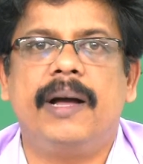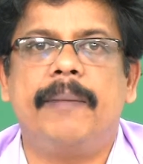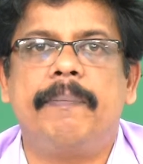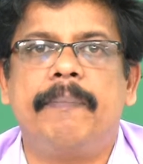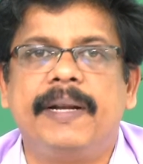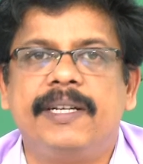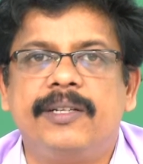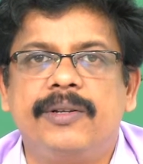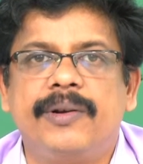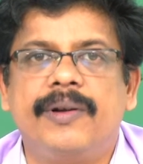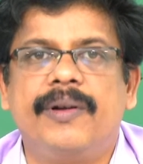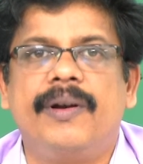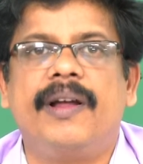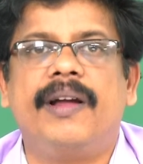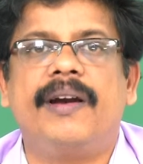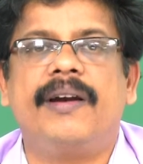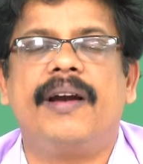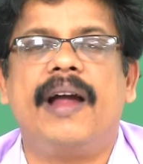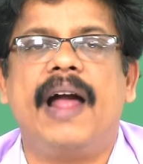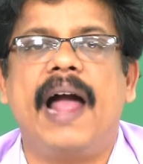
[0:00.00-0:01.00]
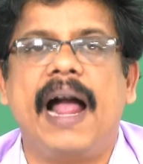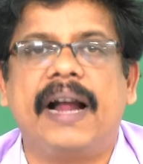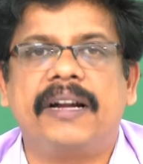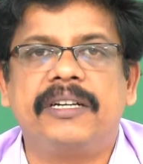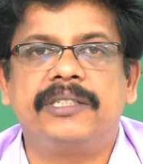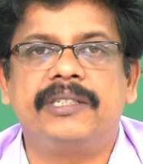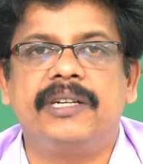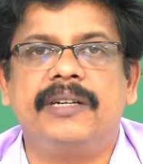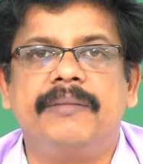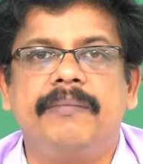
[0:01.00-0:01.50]
a particular
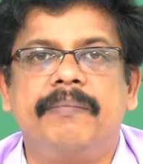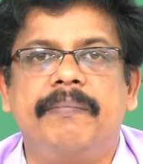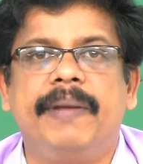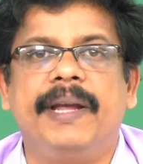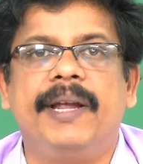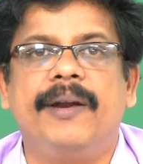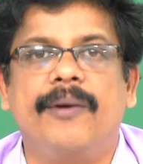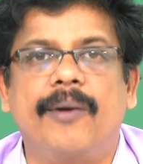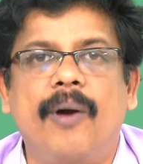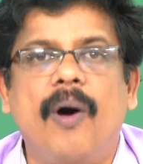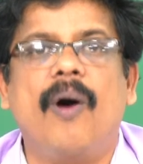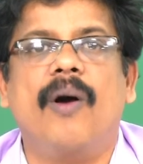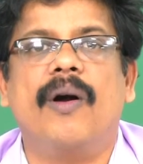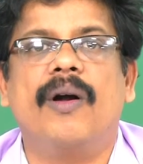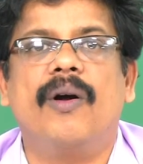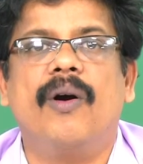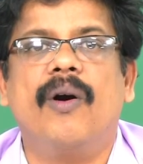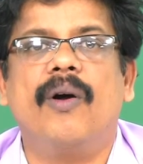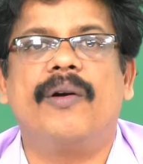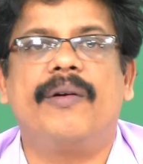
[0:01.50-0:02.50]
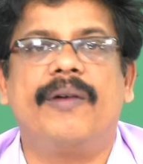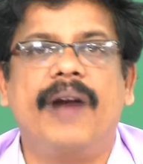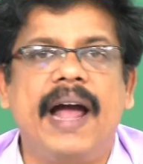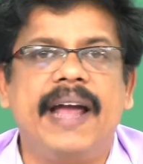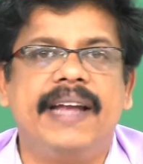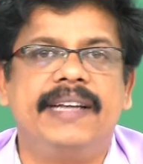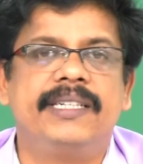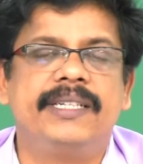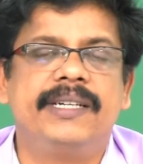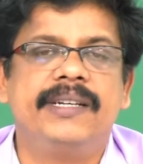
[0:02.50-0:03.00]
action be wrong or
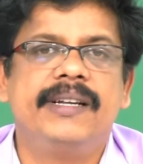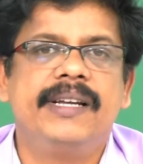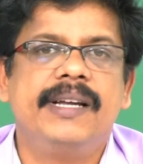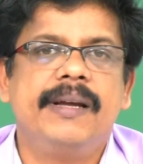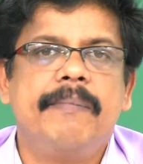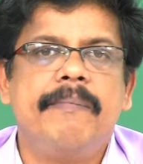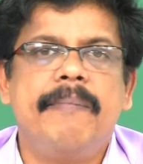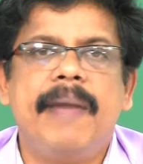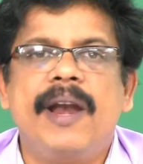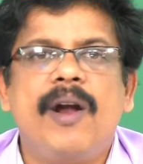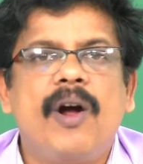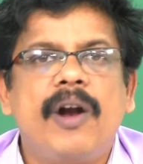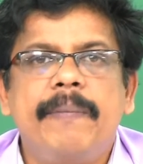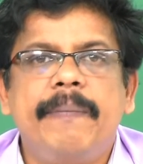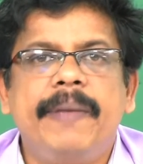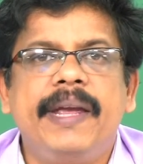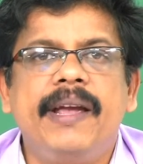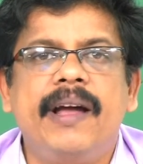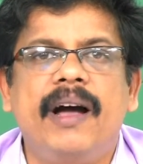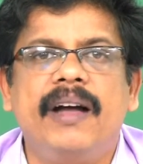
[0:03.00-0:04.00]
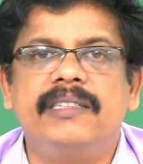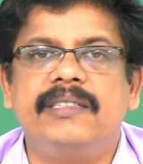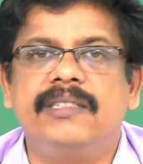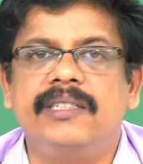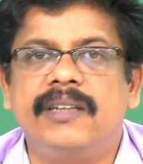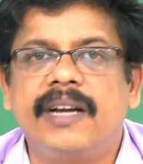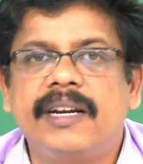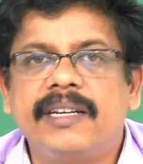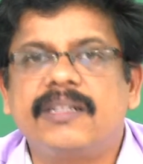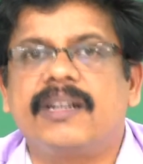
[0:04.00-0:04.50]
right may not be a
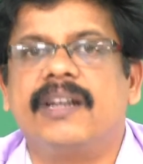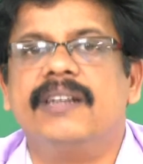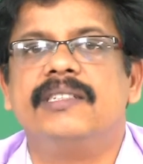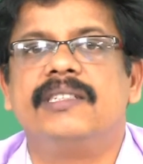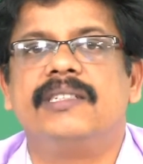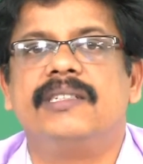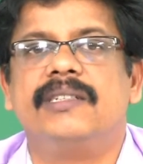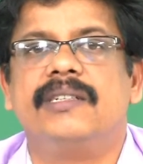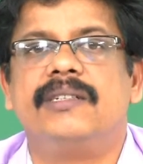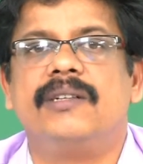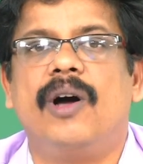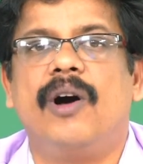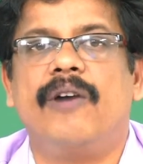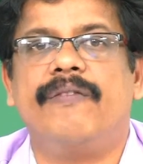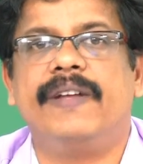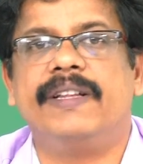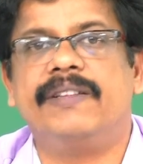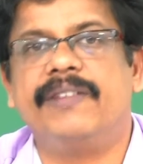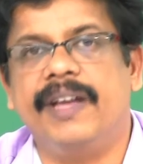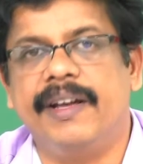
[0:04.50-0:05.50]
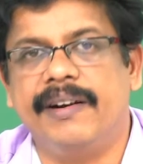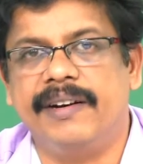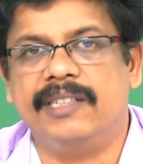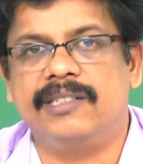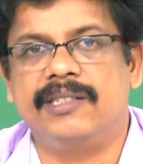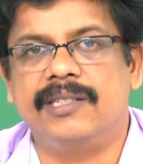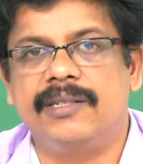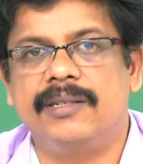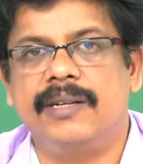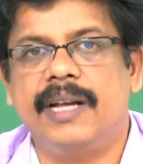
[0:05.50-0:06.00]
direct concern of a
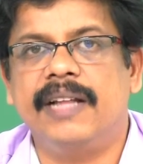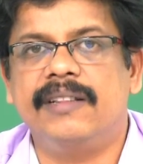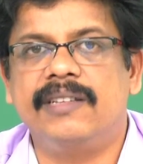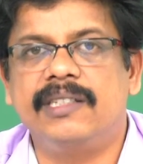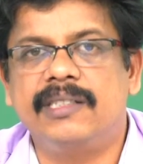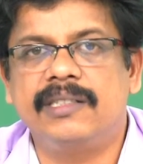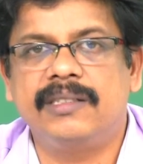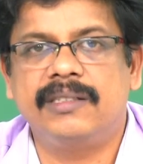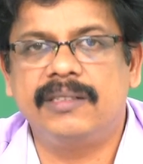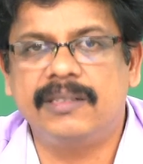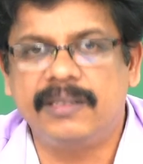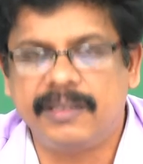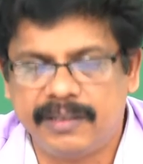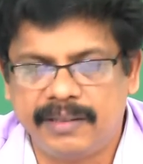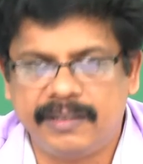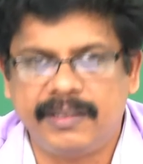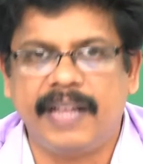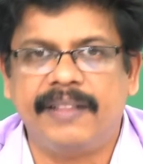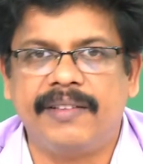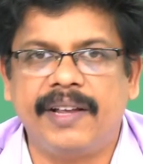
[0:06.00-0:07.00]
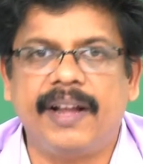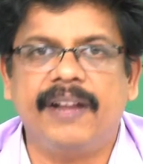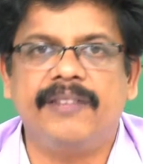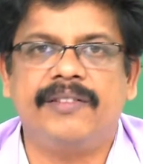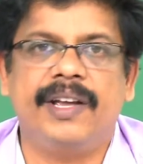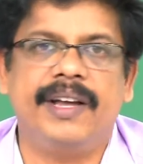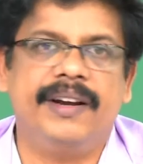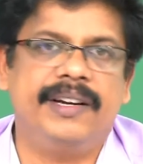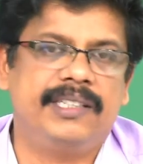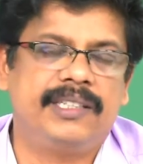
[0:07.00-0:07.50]
theorist, ethical
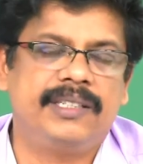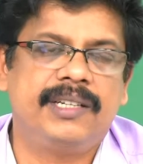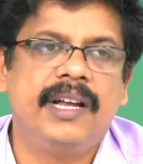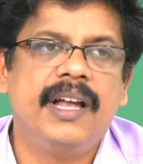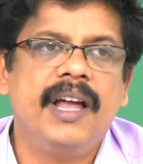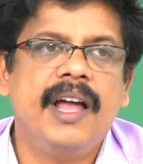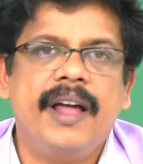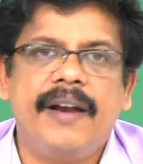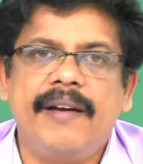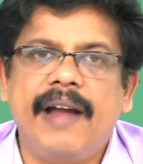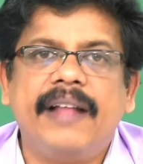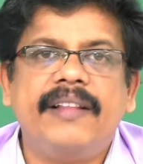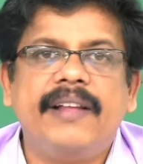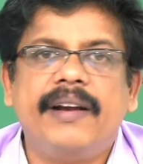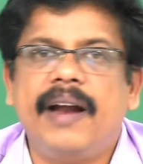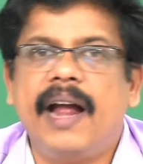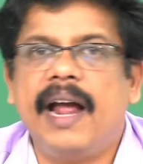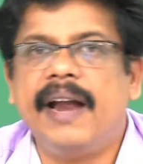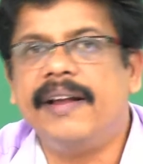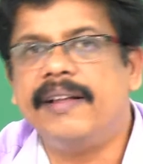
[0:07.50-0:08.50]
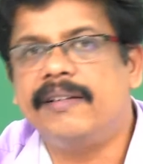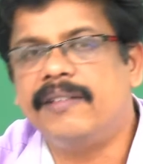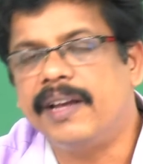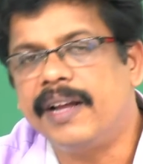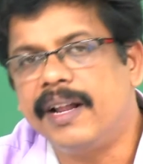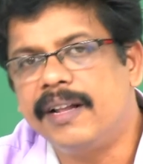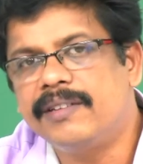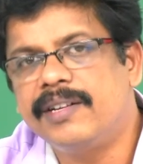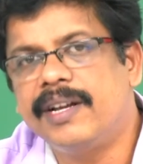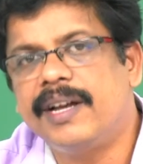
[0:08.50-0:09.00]
theorist. Rather, an
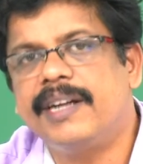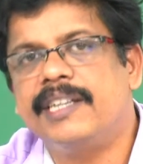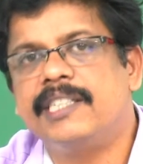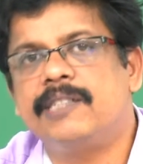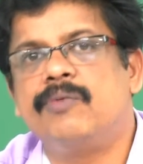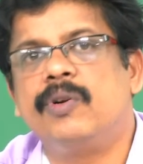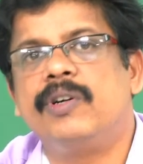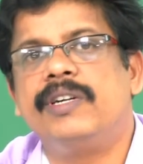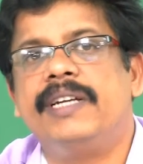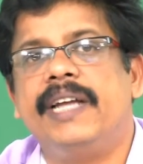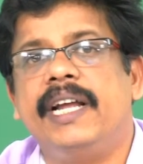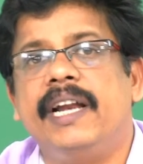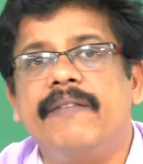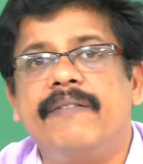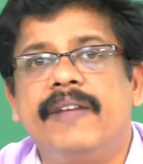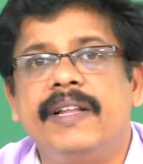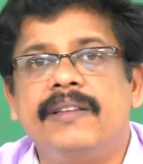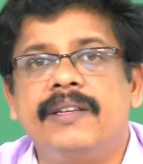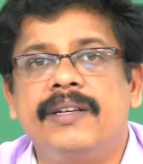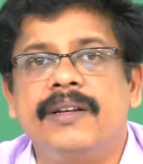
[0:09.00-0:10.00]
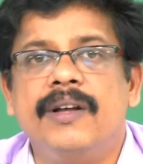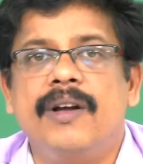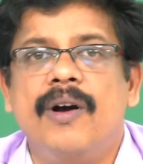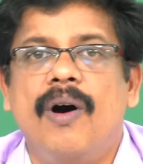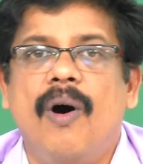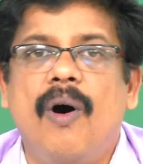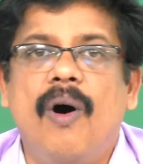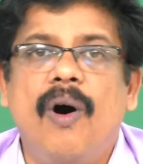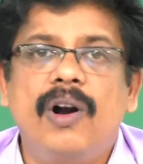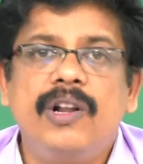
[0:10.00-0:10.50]
ethical theorist would deal with
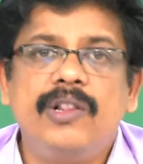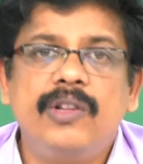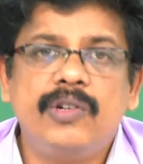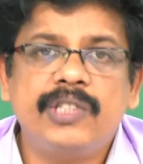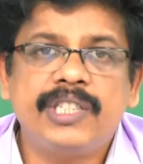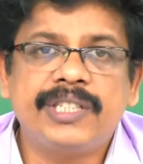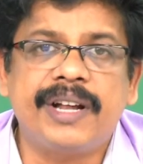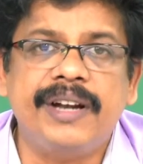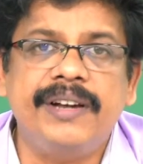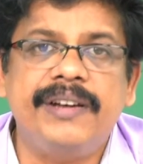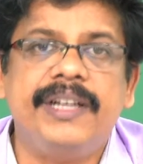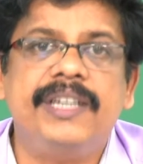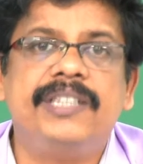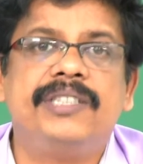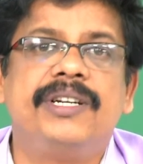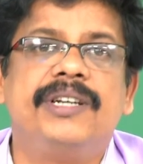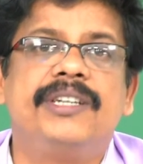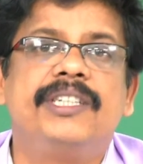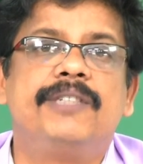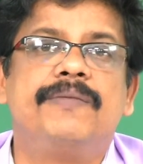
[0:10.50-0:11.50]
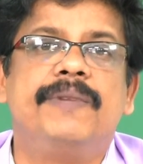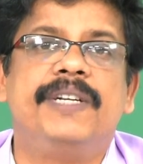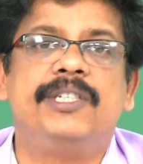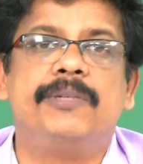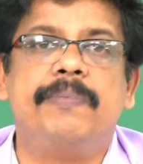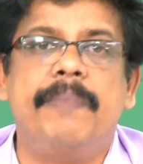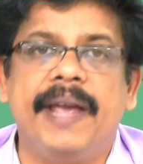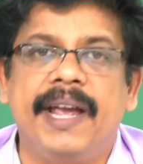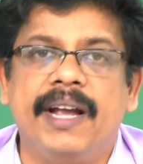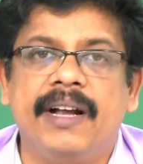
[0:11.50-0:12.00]
all those conditions
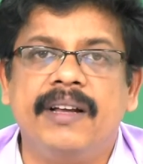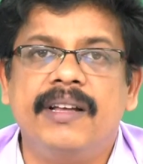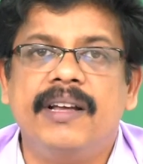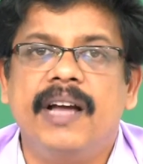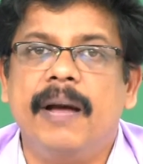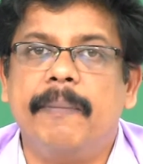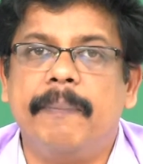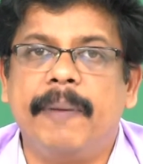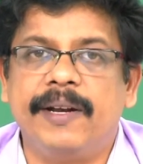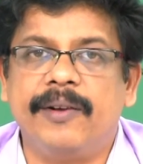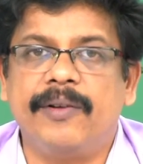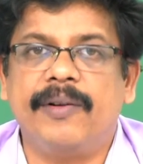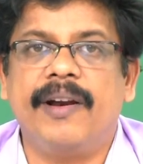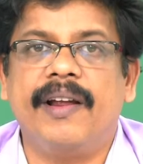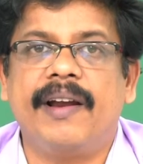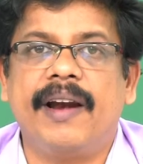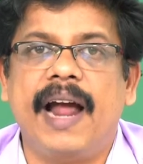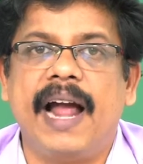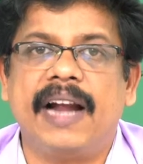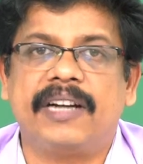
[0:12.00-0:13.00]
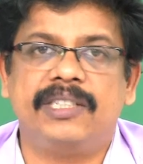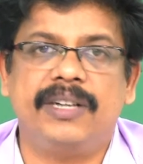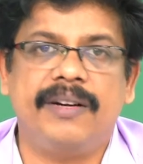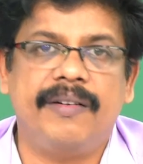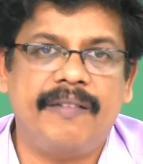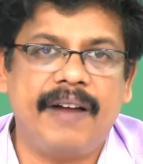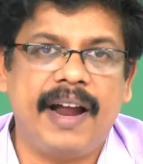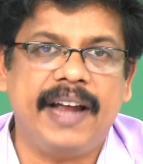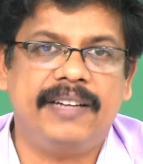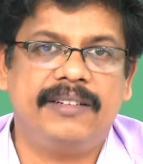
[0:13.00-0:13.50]
which make a particular
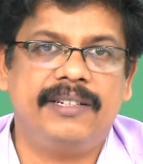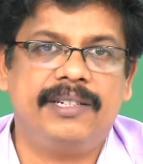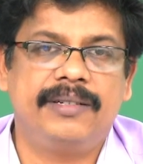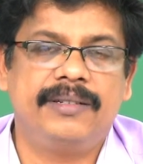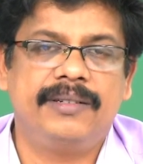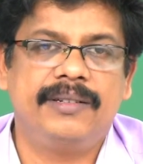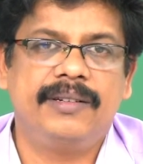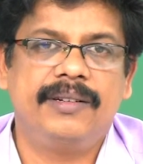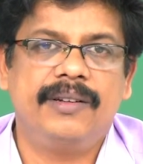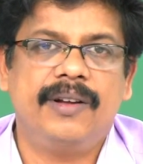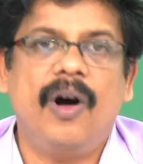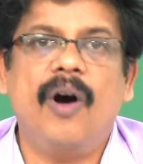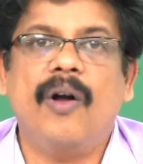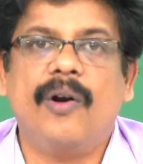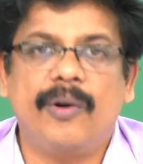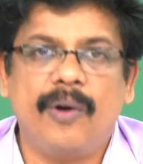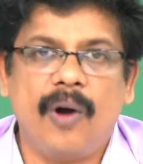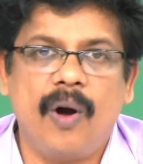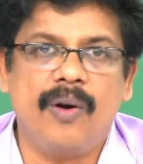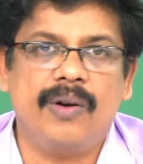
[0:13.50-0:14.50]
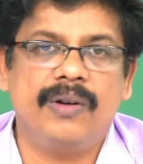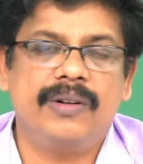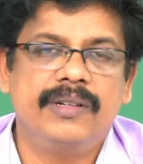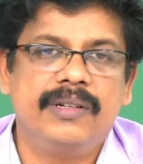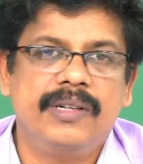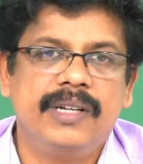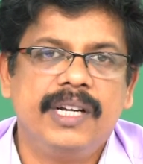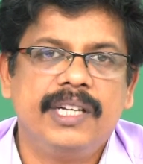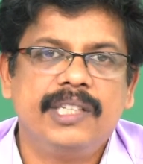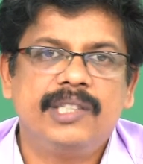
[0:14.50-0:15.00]
action right or wrong.
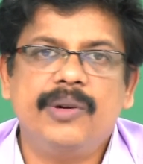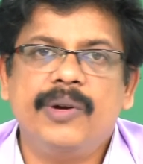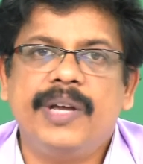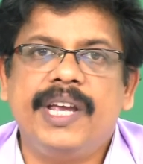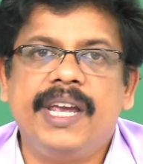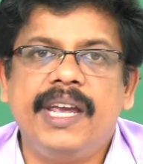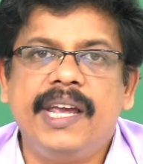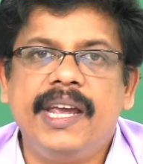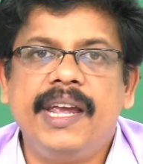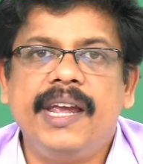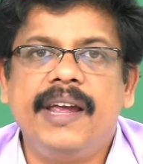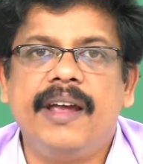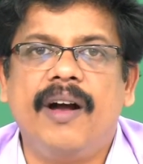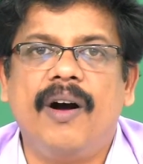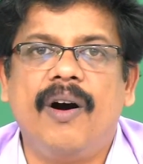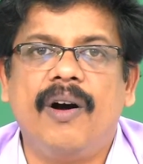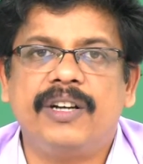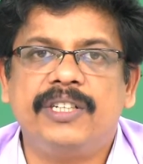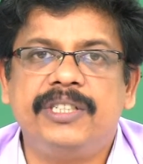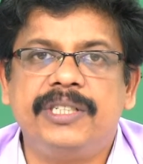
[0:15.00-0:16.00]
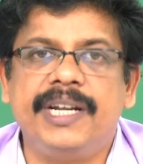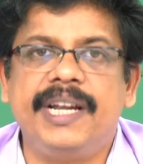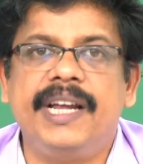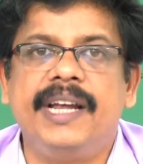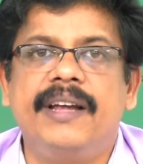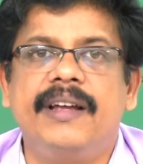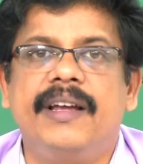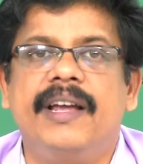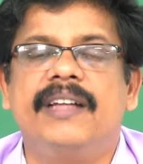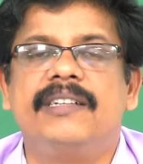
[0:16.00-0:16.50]
So, he or
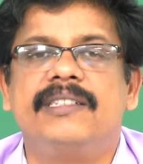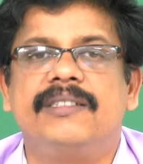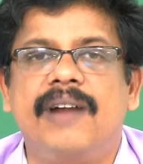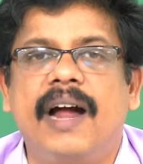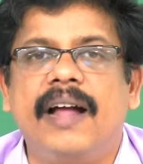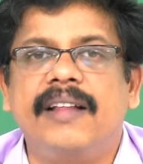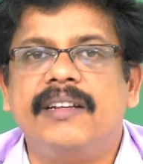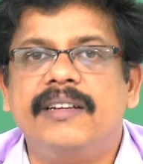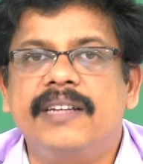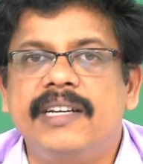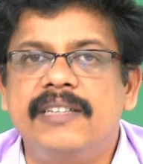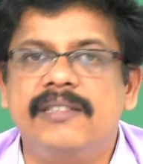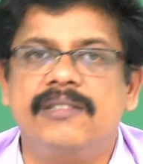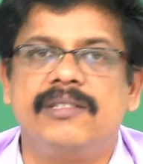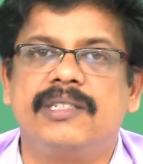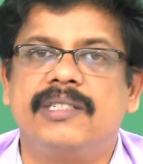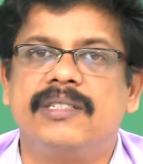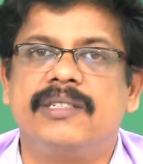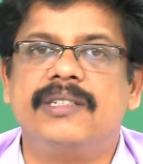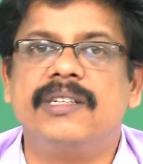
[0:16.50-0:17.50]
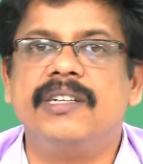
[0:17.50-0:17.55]
she is rather interested